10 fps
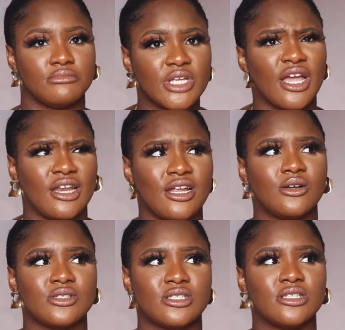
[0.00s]
they
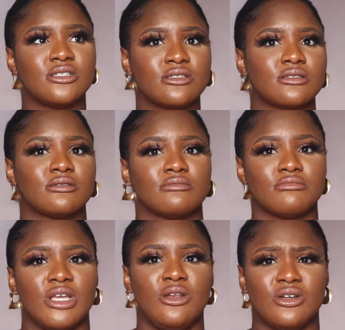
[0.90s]
announce it
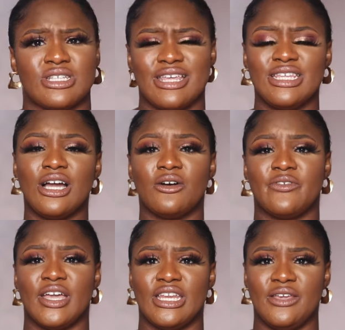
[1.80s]
a lot. I think
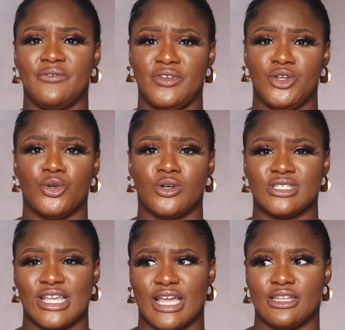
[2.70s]
I'll find a video,
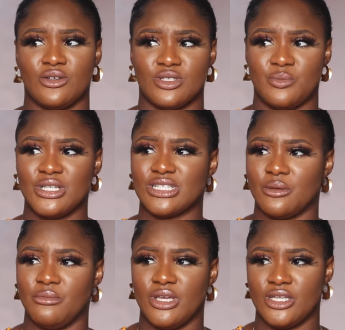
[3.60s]
because like there was a place
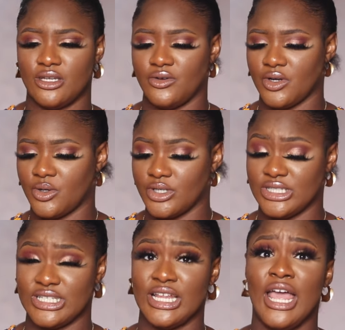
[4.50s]
I made a
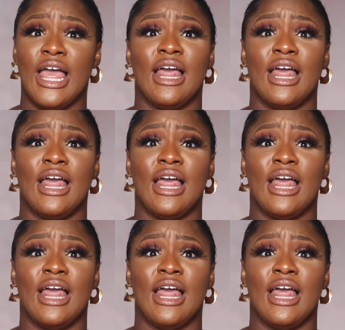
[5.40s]
recording.